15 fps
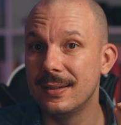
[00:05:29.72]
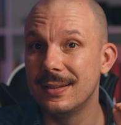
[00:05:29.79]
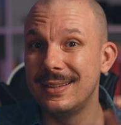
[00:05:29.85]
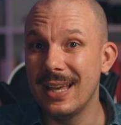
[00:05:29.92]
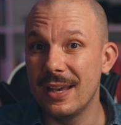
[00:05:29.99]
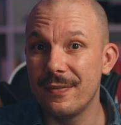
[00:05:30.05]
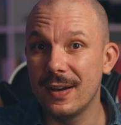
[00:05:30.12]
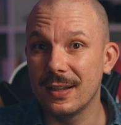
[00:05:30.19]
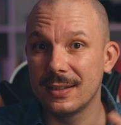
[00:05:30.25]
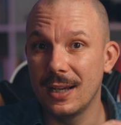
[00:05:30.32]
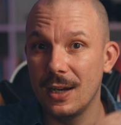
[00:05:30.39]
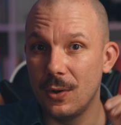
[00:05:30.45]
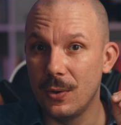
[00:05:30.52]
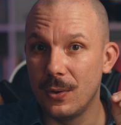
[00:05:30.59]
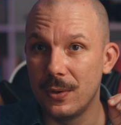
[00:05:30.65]
devata
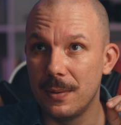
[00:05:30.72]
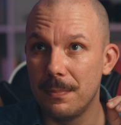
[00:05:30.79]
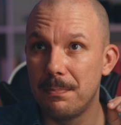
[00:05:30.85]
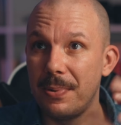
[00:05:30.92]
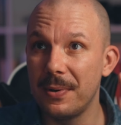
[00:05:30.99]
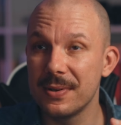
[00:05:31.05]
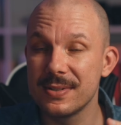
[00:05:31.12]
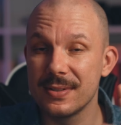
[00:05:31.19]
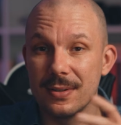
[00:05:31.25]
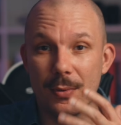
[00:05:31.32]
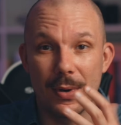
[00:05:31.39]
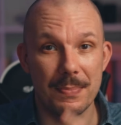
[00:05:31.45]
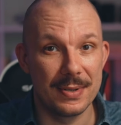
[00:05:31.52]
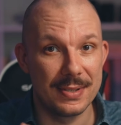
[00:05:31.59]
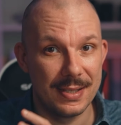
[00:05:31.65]
or person
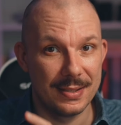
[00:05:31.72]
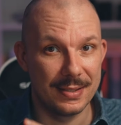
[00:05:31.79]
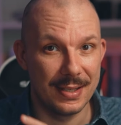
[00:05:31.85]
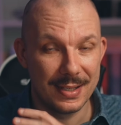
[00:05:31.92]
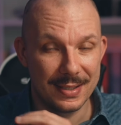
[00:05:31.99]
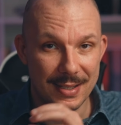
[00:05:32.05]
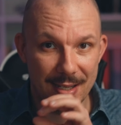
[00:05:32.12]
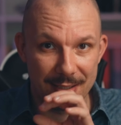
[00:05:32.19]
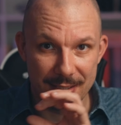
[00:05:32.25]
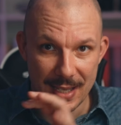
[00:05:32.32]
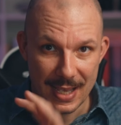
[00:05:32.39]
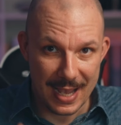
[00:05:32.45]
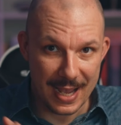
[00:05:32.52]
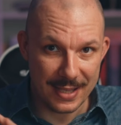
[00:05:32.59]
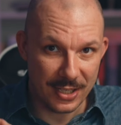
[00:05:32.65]
representing that
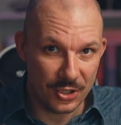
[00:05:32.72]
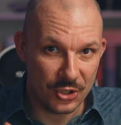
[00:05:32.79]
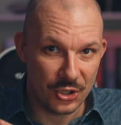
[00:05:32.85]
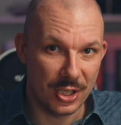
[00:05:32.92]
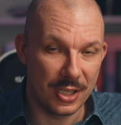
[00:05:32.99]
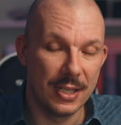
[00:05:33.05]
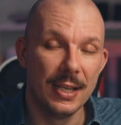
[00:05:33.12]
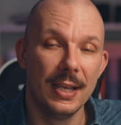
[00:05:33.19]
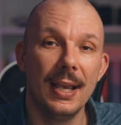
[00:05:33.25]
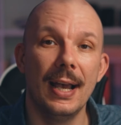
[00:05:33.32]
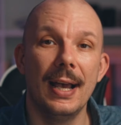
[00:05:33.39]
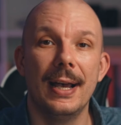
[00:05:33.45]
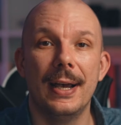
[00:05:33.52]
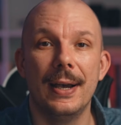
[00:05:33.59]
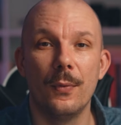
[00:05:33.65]
energy
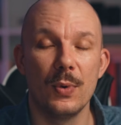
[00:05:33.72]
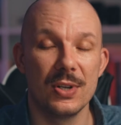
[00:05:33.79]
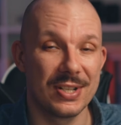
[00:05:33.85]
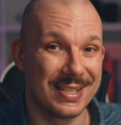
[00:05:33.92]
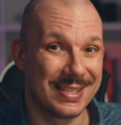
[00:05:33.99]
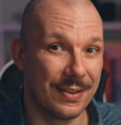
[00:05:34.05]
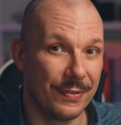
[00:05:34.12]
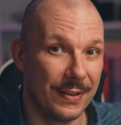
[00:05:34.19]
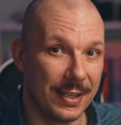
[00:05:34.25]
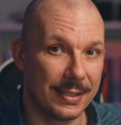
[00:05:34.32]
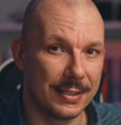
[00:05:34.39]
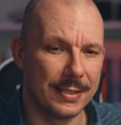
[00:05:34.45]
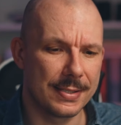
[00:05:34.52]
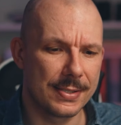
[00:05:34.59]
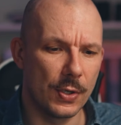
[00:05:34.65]
which is
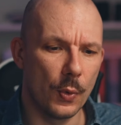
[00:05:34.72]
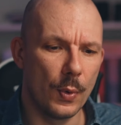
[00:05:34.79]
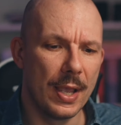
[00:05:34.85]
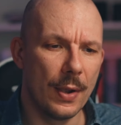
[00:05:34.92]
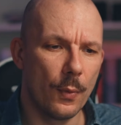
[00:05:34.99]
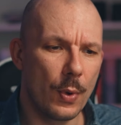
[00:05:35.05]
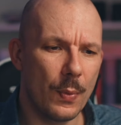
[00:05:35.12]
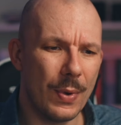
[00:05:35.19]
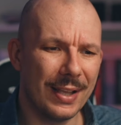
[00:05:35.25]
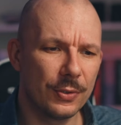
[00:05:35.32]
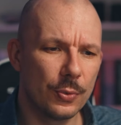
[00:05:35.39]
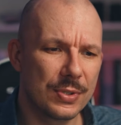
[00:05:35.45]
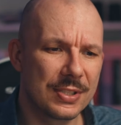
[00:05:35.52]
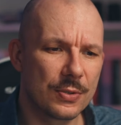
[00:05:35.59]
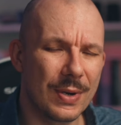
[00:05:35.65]
afflicted. So we want
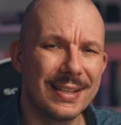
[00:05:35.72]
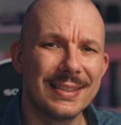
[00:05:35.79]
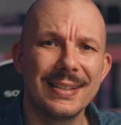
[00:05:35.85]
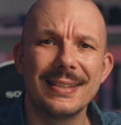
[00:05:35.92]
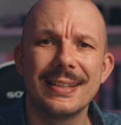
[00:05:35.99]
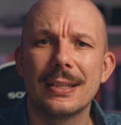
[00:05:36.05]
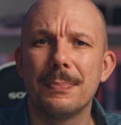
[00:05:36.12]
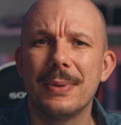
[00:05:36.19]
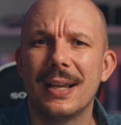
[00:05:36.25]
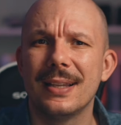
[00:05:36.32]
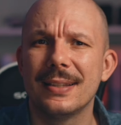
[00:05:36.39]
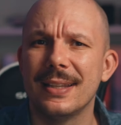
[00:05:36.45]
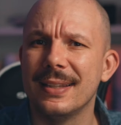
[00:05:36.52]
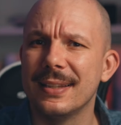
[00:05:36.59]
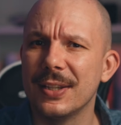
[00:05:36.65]
to strengthen that
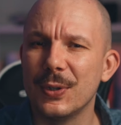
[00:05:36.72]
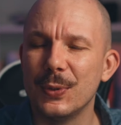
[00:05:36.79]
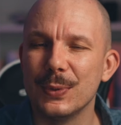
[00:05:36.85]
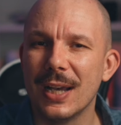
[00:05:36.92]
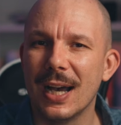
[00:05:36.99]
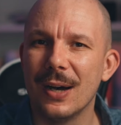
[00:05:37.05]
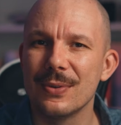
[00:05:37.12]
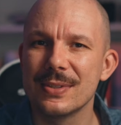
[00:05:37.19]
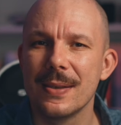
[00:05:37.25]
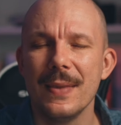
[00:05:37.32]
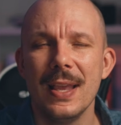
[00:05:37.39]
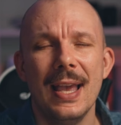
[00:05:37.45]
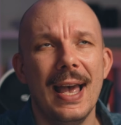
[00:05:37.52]
planet in the good house.